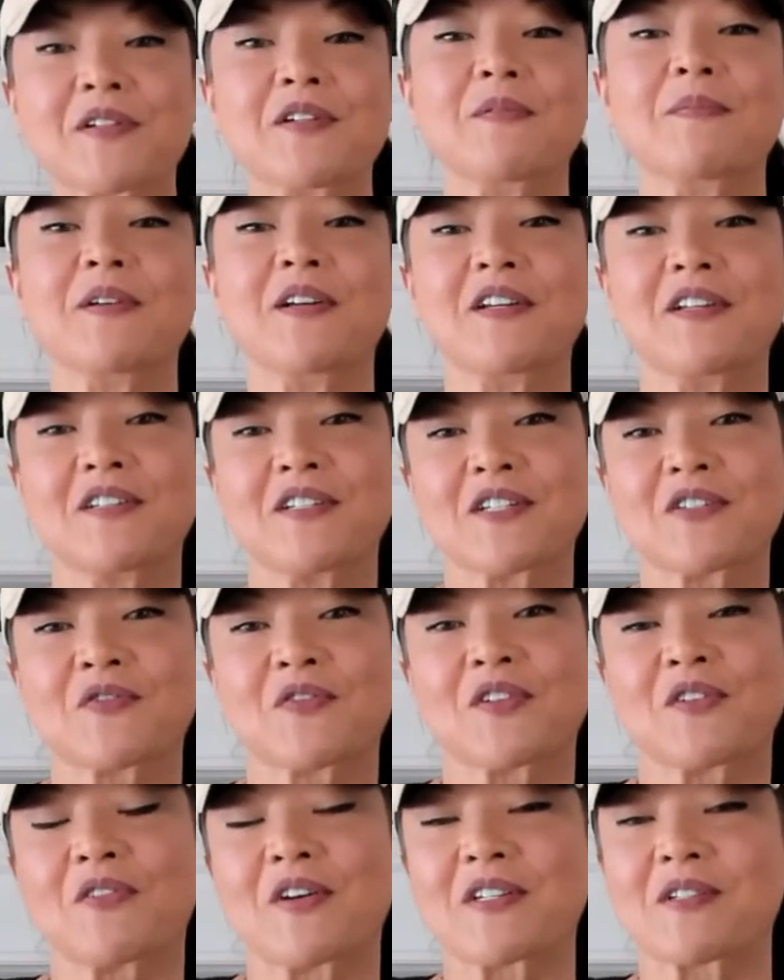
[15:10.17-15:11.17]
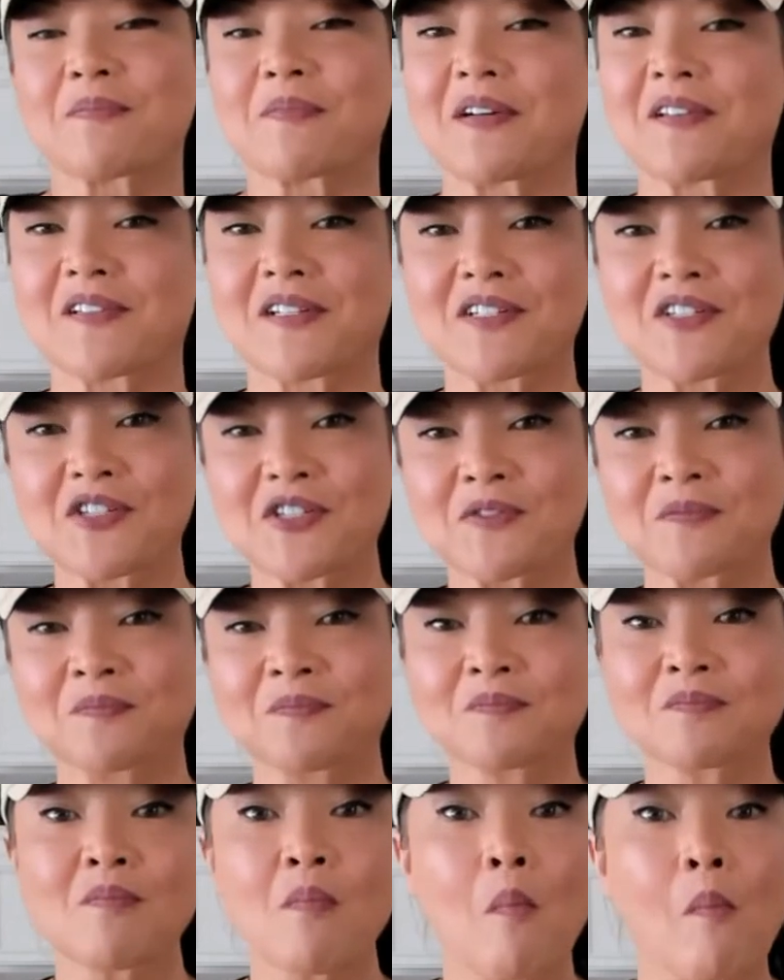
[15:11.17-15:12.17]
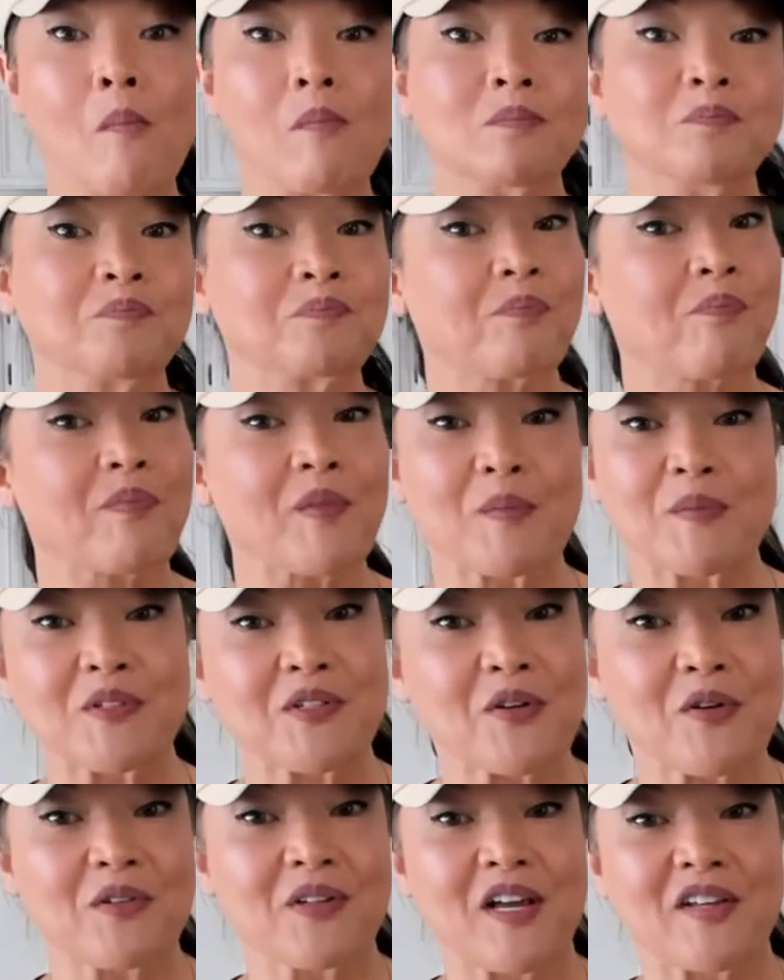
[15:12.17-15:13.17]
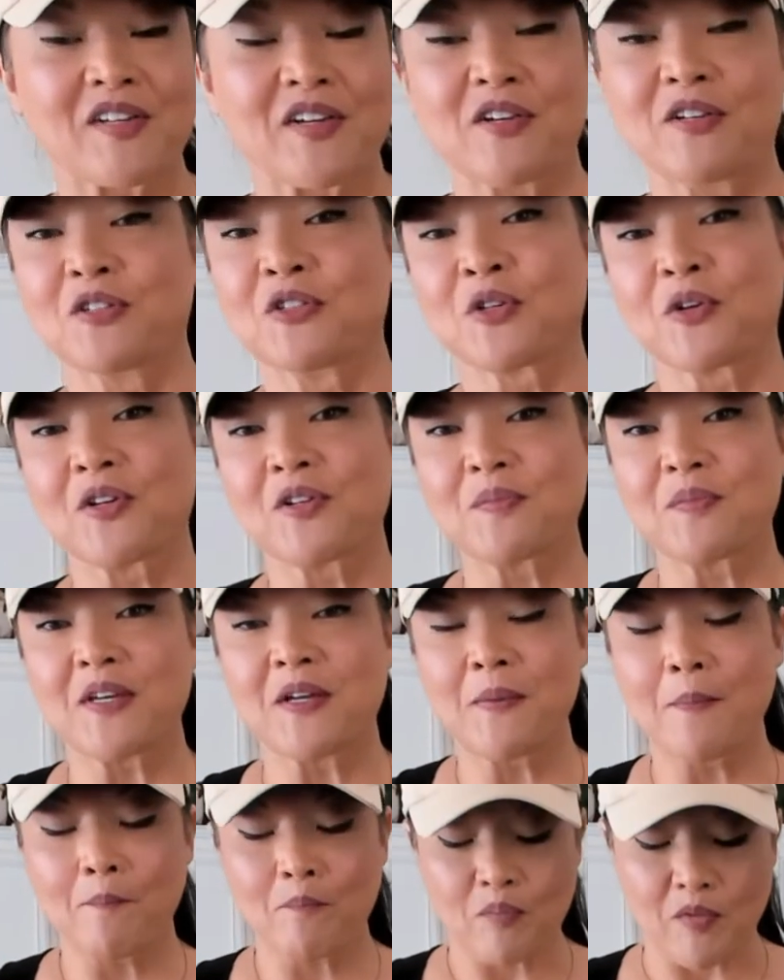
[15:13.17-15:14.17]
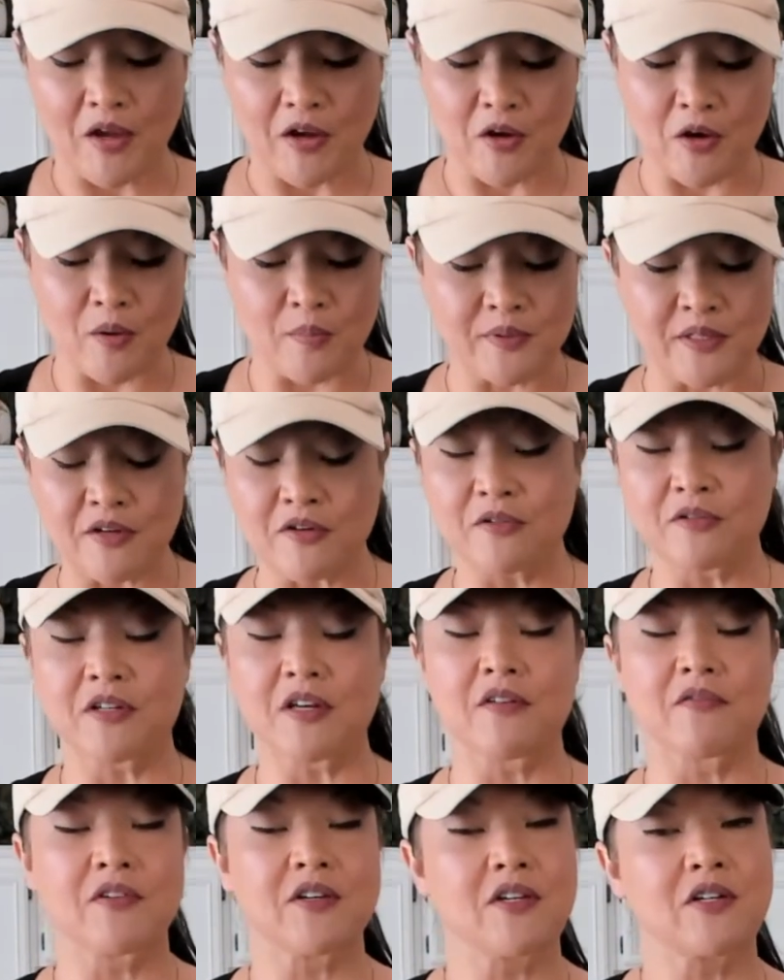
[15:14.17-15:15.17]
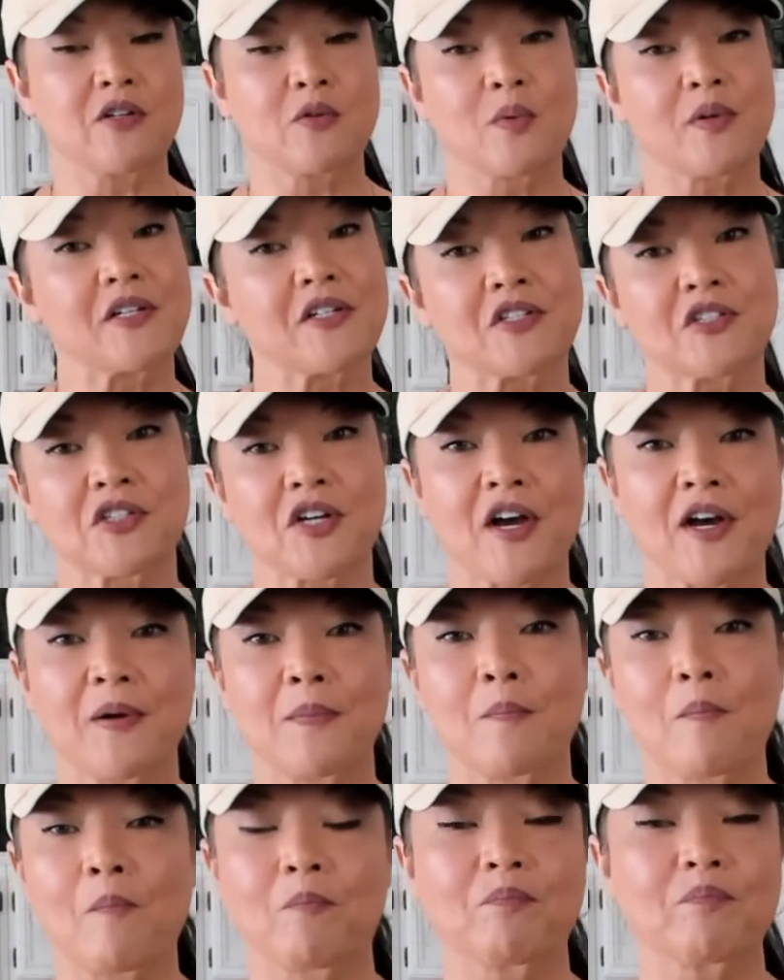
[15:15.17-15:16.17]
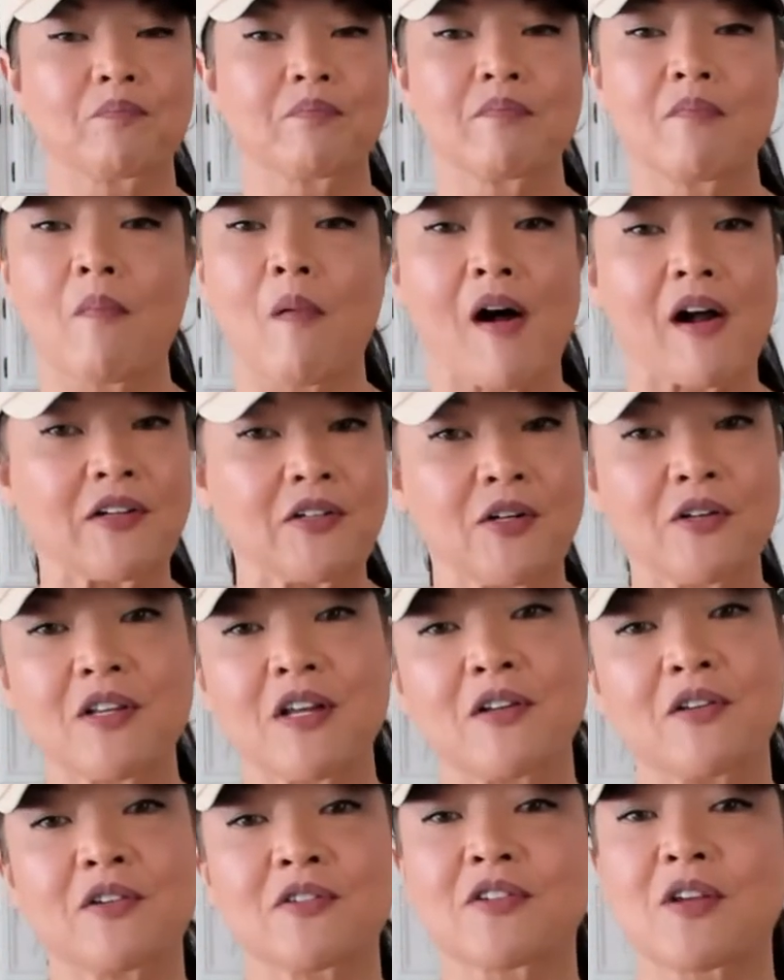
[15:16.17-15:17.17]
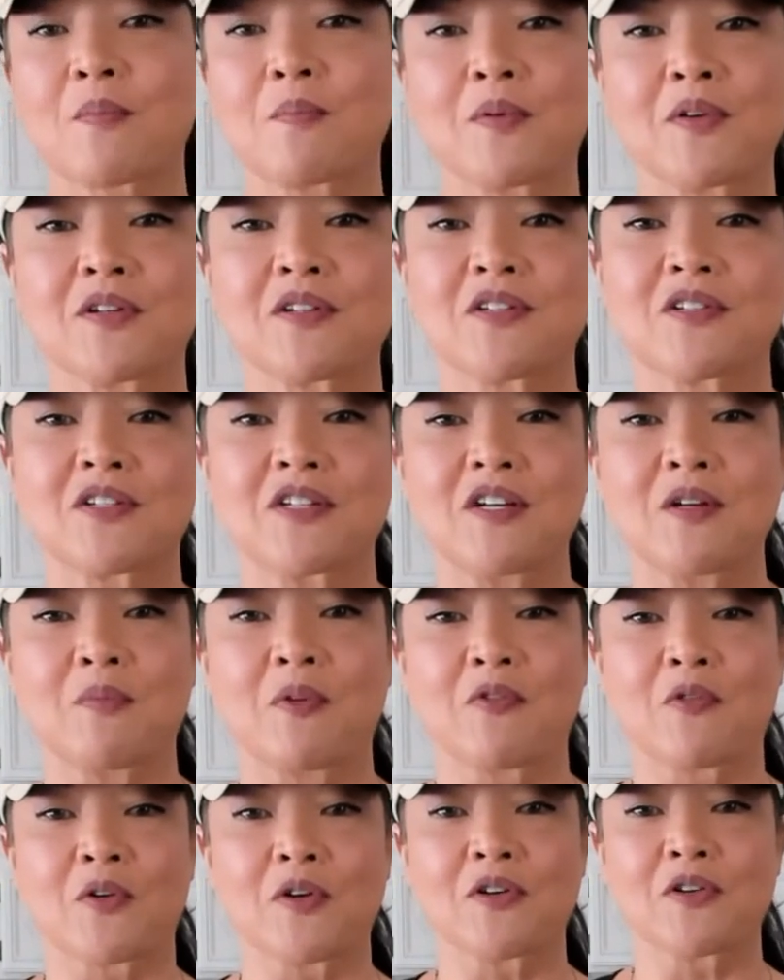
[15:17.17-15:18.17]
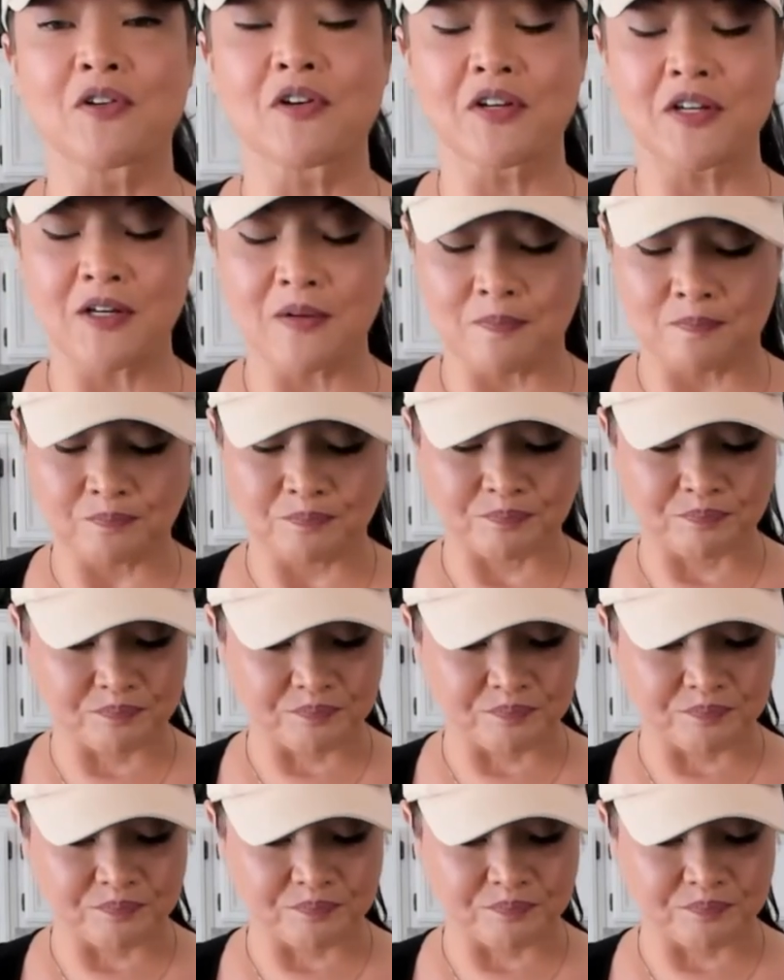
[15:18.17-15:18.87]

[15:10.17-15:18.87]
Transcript: keep eating this for the rest of my lunch. So glad that you joined me. I hope that you give quinoa a shot. I know that it looks like bird seed before you cook it,